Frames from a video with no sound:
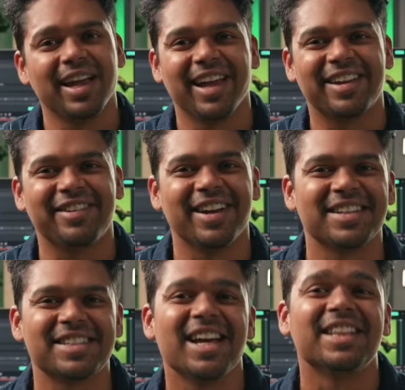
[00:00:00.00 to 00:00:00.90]
Hey
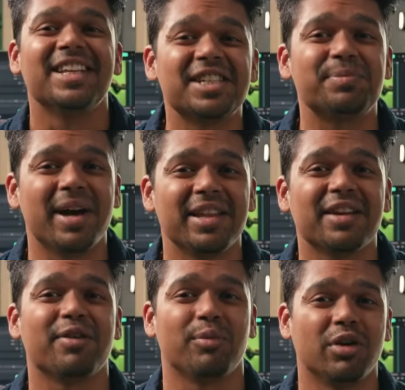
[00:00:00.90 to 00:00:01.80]
creators, this is
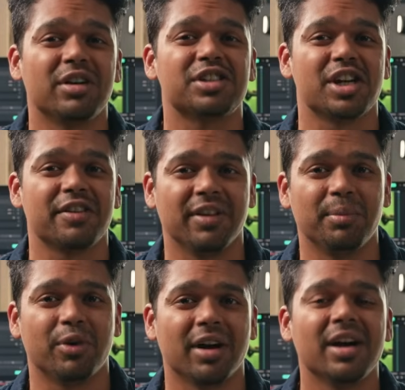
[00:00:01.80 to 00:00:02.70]
Baidik from Wondershare
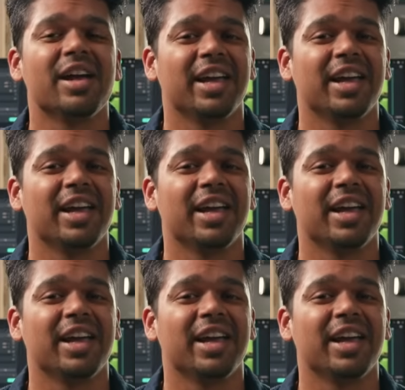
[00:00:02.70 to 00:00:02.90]
Filmora,